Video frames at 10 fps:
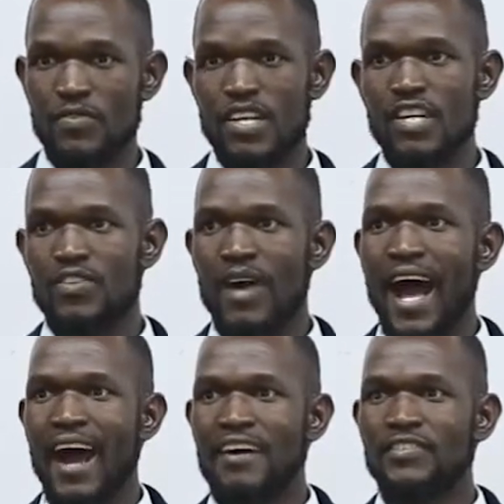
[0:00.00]
We need to
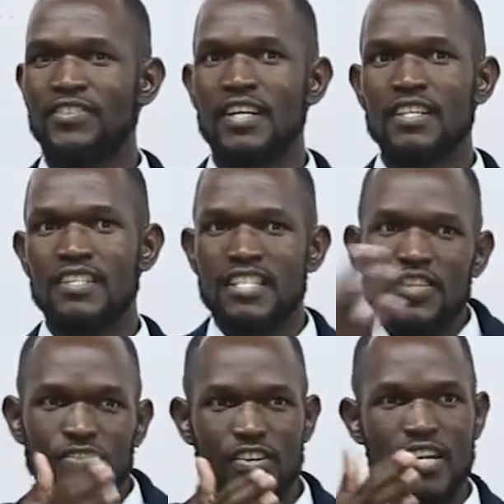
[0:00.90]
have
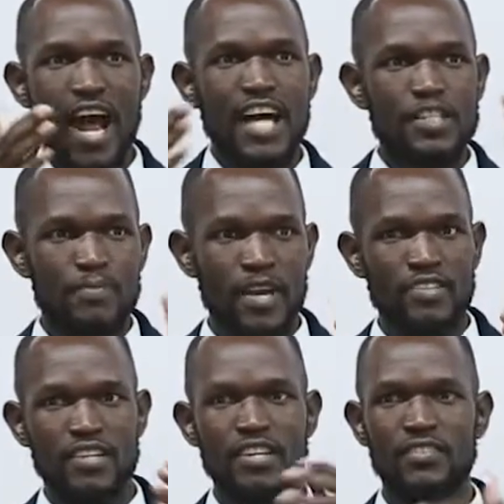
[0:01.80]
different
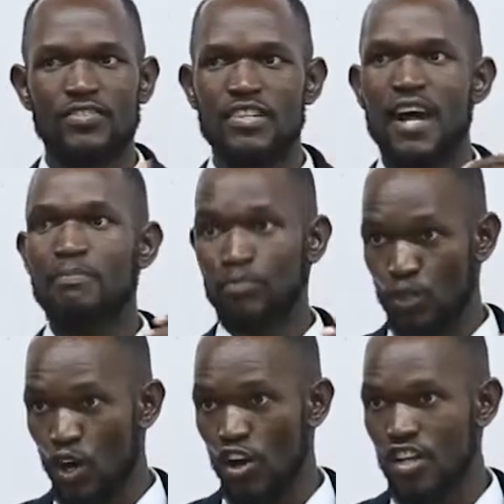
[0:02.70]
aspects and different
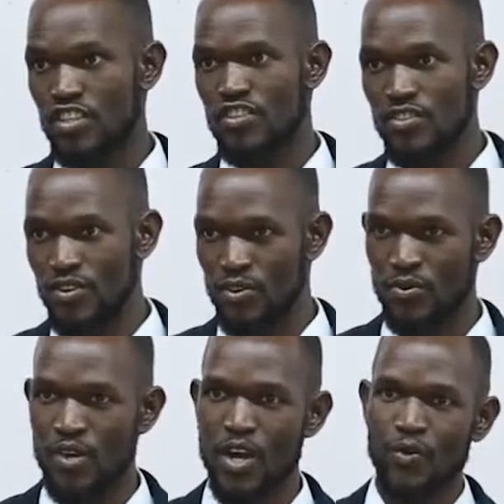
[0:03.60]
approach
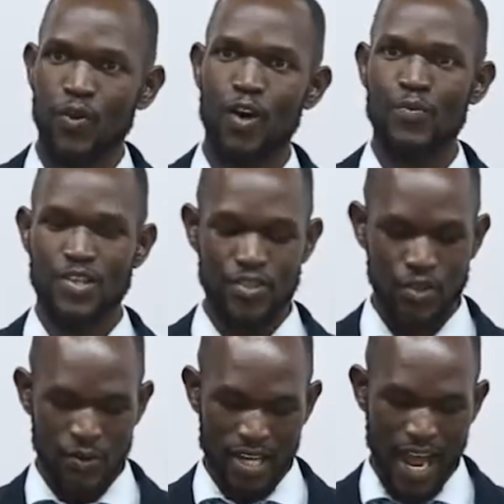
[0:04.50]
to what we
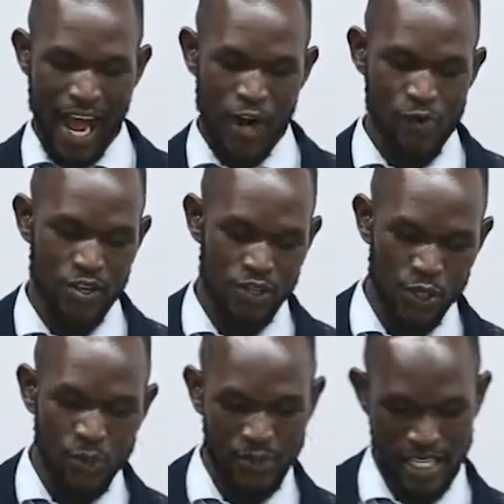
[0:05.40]
do and how we're
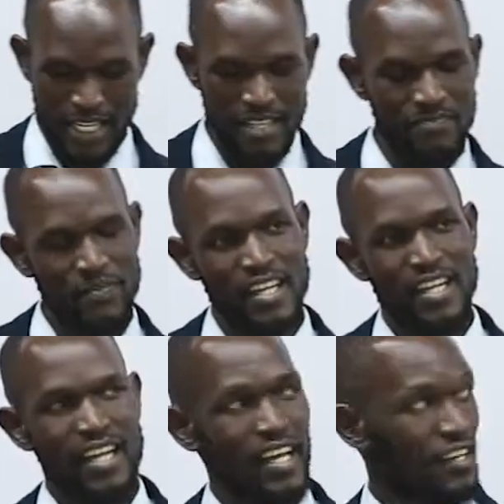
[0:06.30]
doing it.
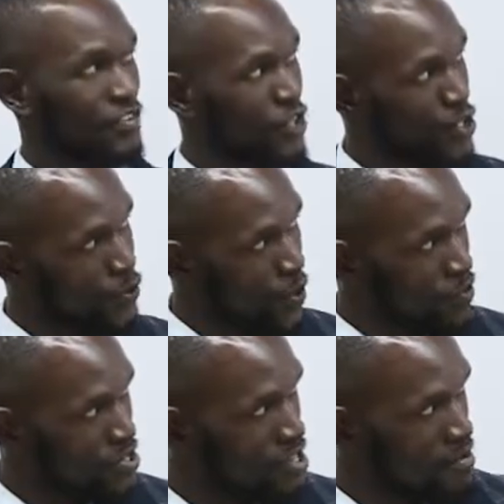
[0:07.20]
And of course, when
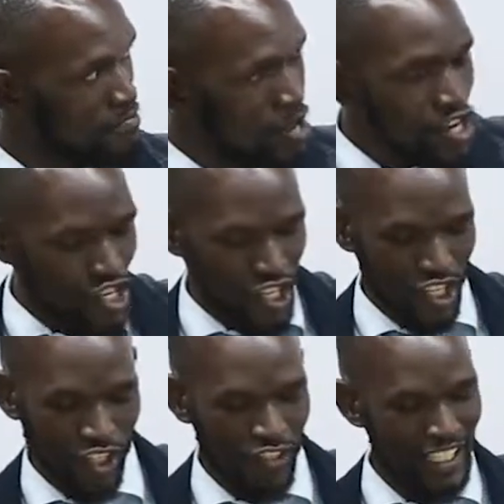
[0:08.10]
we say
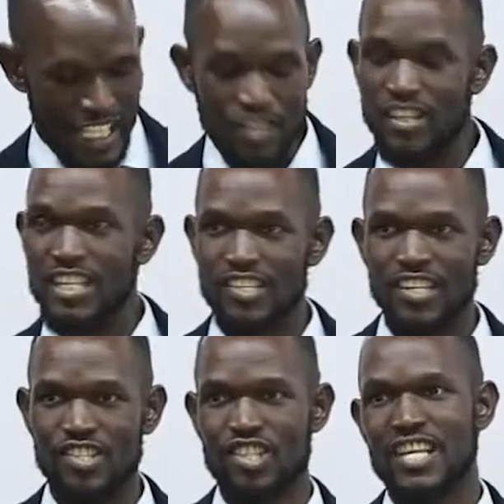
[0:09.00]
missional, literally,
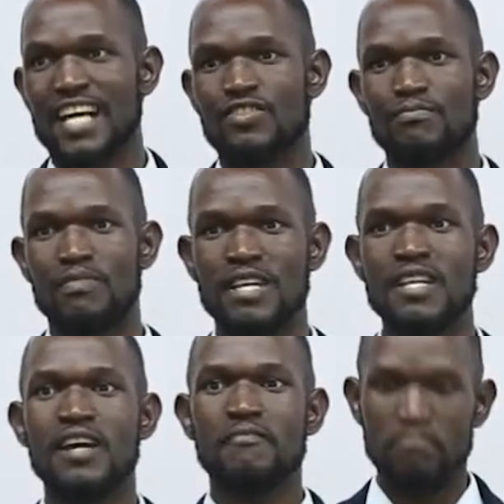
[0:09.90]
it just has to
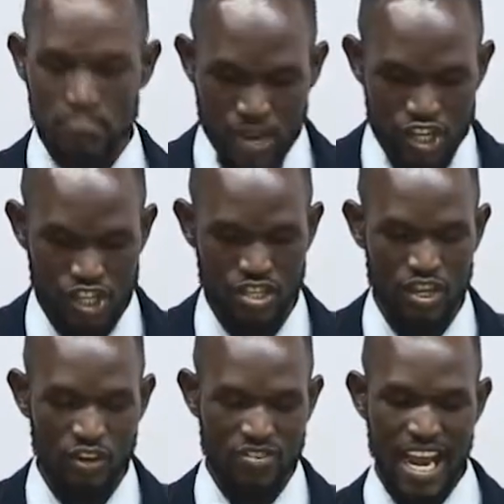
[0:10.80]
be mission
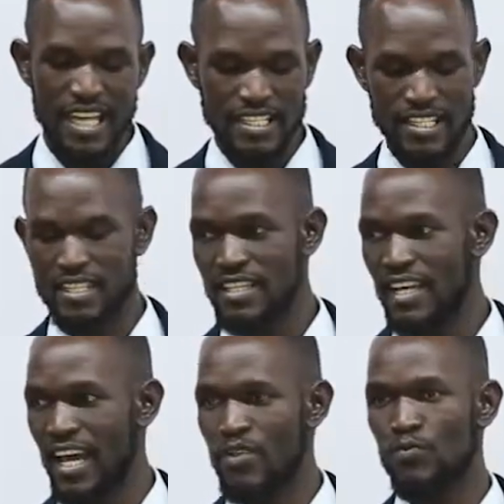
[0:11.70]
oriented.
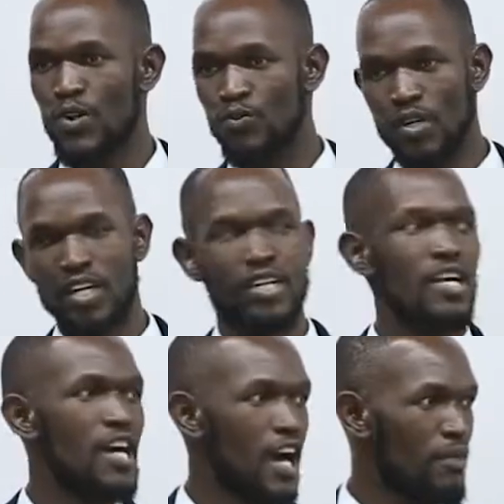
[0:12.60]
And we were,
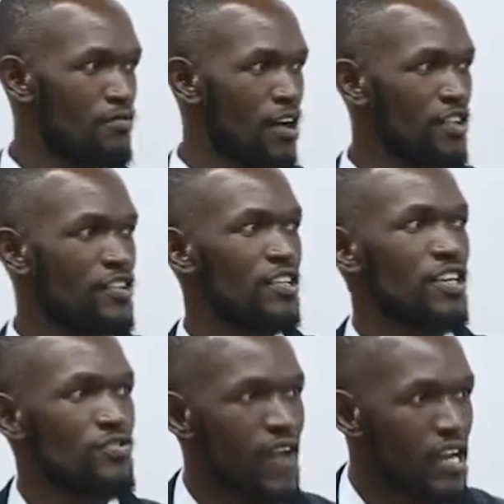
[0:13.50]
our brother did
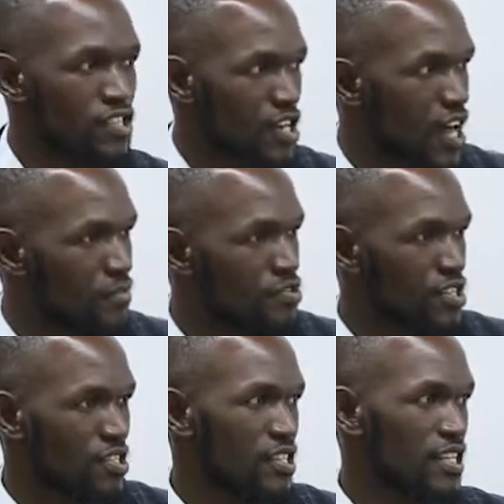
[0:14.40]
a great job
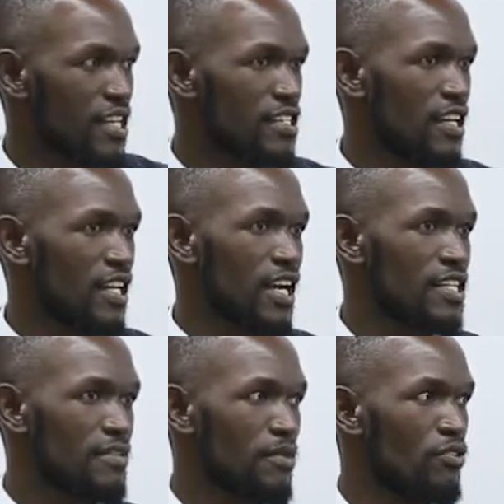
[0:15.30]
yesterday telling
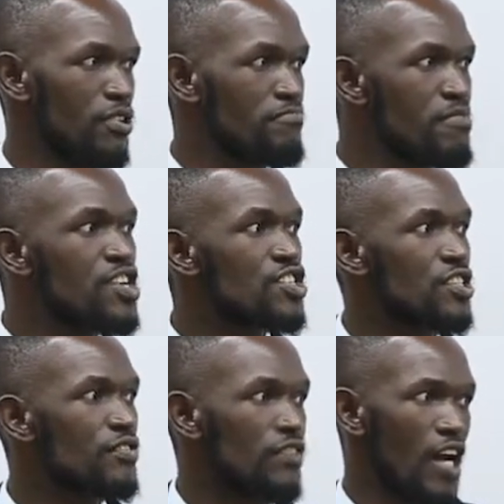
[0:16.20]
us about the
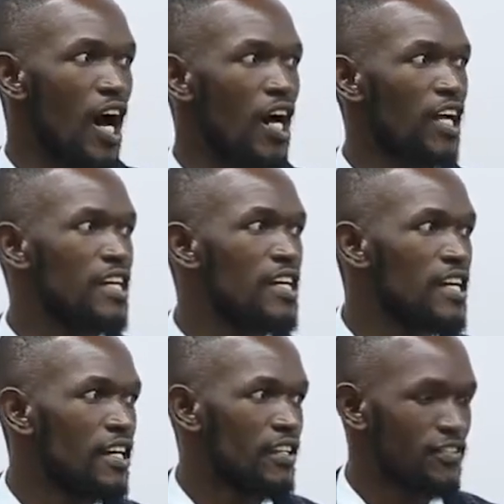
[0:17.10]
mission of God,
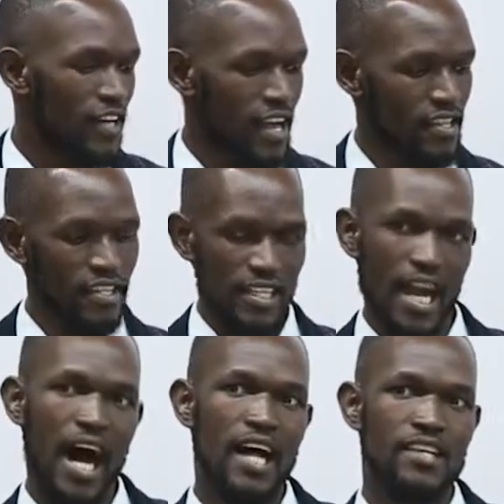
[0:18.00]
the fact that
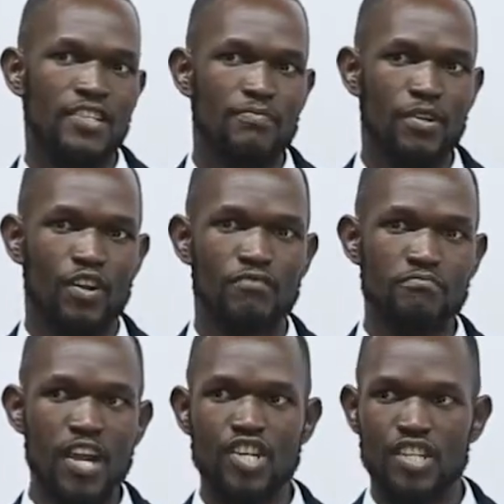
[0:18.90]
God has been
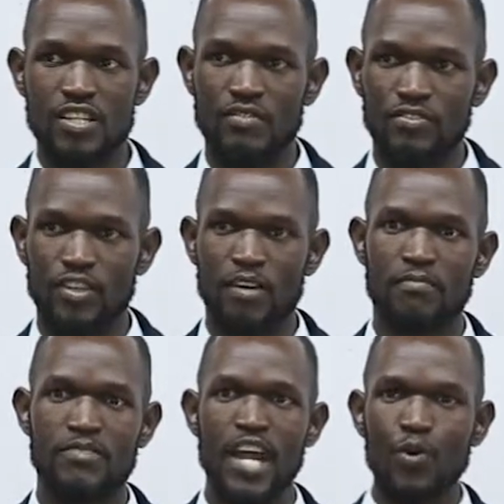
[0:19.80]
on mission
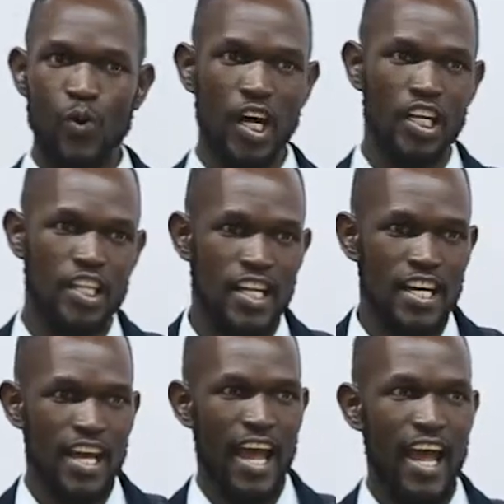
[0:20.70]
from day one
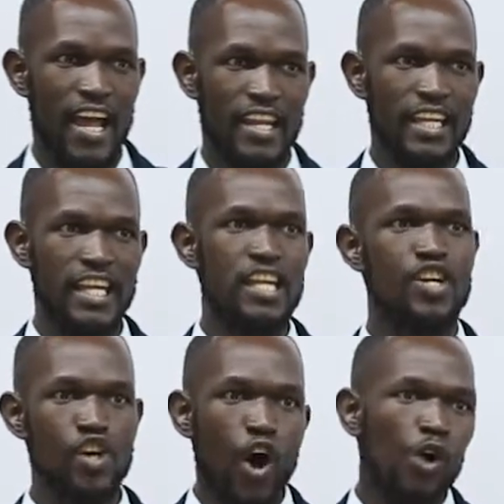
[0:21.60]
and He
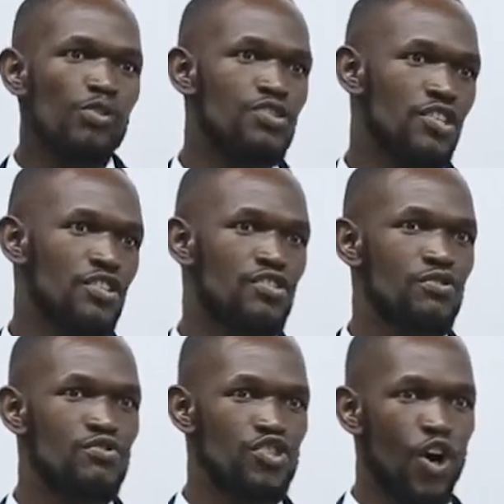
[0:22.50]
calls us
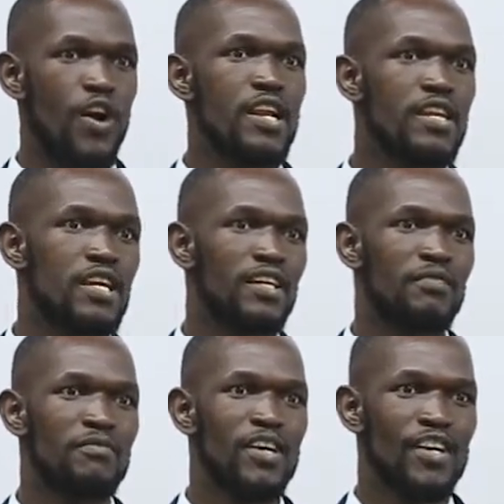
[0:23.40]
to join
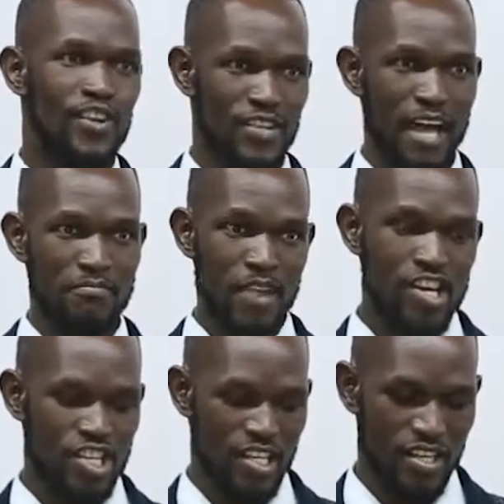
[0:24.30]
Him on that
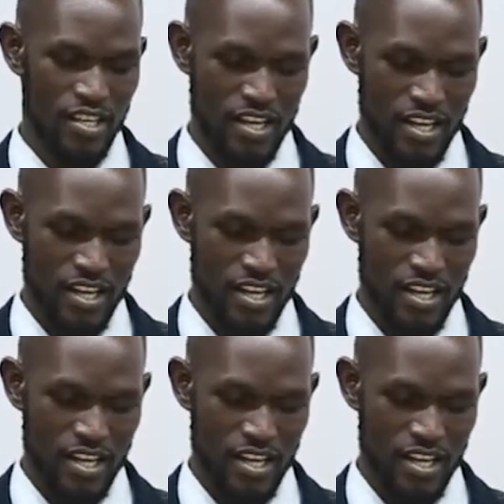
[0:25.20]
mission.